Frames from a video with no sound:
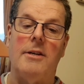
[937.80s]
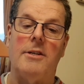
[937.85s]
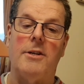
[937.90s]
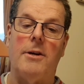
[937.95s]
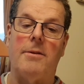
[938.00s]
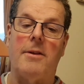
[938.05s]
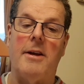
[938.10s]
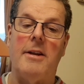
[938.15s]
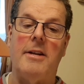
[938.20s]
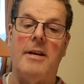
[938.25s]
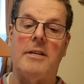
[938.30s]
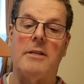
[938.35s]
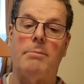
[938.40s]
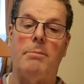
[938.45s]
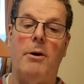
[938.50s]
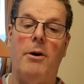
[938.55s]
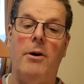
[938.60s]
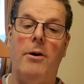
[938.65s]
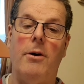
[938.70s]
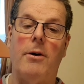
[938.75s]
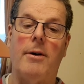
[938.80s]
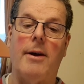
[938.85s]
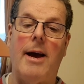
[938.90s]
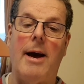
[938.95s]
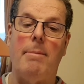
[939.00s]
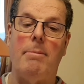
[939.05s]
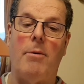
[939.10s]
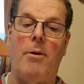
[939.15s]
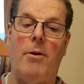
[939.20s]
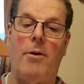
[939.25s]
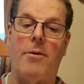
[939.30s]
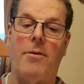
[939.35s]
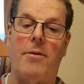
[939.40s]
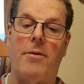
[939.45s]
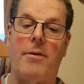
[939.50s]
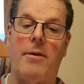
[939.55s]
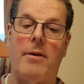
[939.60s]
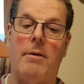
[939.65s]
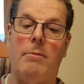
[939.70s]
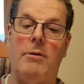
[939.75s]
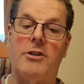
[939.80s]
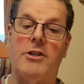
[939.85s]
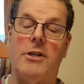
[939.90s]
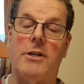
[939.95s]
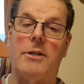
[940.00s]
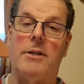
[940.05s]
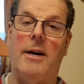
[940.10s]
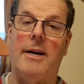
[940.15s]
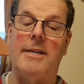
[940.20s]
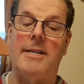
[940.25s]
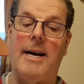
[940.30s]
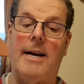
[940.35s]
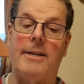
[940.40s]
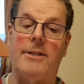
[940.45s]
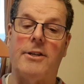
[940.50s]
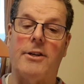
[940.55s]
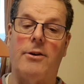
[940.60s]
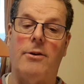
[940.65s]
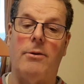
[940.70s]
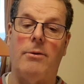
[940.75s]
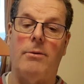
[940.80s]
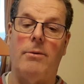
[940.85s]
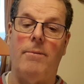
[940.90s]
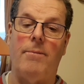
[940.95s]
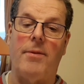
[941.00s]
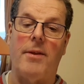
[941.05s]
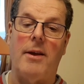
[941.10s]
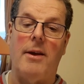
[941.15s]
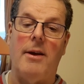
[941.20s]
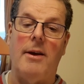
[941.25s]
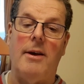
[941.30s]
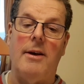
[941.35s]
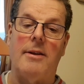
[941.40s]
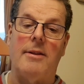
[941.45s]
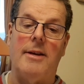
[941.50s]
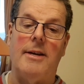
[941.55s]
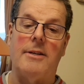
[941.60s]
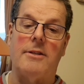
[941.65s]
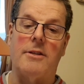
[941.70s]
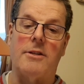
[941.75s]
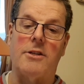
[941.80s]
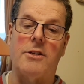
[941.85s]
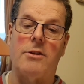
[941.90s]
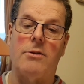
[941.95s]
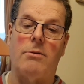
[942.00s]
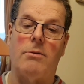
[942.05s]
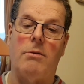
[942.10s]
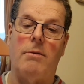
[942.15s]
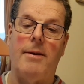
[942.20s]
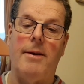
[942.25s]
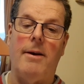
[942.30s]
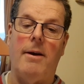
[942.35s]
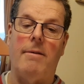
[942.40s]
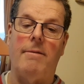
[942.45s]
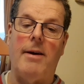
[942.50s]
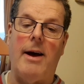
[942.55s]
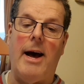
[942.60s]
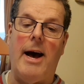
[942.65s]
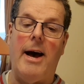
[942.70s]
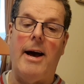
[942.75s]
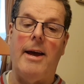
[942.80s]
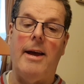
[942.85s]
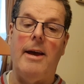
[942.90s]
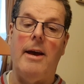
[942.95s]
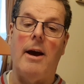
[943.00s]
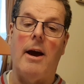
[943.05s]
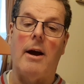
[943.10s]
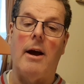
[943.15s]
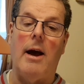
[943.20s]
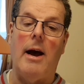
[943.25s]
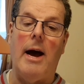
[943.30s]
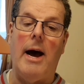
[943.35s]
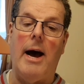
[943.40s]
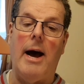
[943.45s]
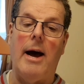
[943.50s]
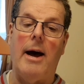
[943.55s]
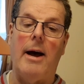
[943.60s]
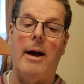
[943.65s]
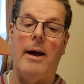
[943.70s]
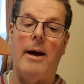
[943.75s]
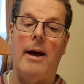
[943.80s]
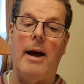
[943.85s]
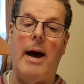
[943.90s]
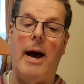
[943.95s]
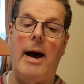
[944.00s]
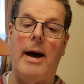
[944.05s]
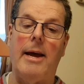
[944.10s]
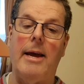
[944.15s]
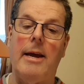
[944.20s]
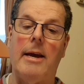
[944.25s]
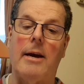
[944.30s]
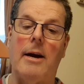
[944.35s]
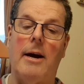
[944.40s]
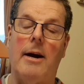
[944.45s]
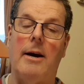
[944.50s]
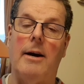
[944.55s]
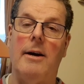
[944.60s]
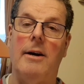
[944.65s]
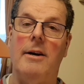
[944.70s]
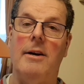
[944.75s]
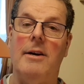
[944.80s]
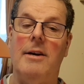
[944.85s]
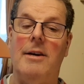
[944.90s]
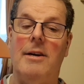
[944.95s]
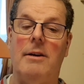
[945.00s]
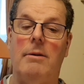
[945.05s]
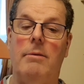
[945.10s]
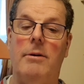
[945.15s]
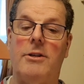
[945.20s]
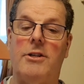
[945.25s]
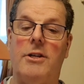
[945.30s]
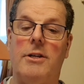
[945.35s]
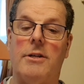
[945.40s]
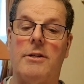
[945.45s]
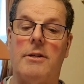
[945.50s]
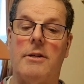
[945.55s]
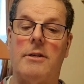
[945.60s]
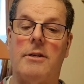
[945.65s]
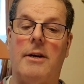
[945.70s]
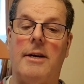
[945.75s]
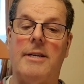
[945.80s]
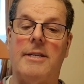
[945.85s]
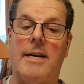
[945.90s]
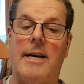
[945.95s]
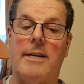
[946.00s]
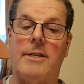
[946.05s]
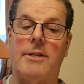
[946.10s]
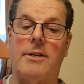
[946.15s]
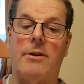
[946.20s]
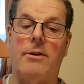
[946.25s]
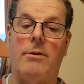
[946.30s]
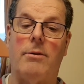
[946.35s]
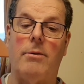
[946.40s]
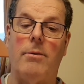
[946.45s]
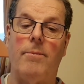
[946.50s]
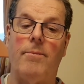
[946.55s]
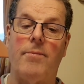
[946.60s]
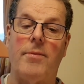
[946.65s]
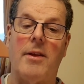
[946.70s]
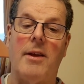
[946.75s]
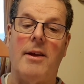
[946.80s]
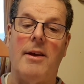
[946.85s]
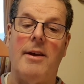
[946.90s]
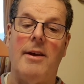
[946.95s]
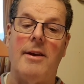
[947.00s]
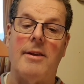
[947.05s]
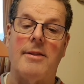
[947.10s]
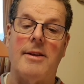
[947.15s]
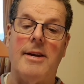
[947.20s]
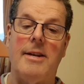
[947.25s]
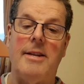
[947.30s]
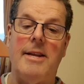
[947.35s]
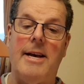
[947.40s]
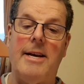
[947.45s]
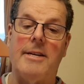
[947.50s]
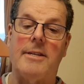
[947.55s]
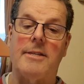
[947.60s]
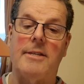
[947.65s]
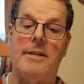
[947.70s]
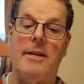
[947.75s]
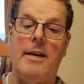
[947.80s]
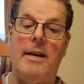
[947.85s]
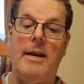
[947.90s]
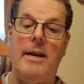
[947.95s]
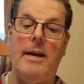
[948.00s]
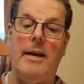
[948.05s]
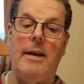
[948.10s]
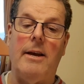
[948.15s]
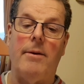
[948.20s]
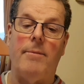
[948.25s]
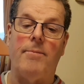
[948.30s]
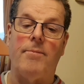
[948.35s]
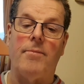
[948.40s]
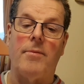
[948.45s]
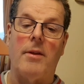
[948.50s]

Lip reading: So then there's Perk Aboth, which is didactical. There's the story of Ahikar, which is didactical. Then there's the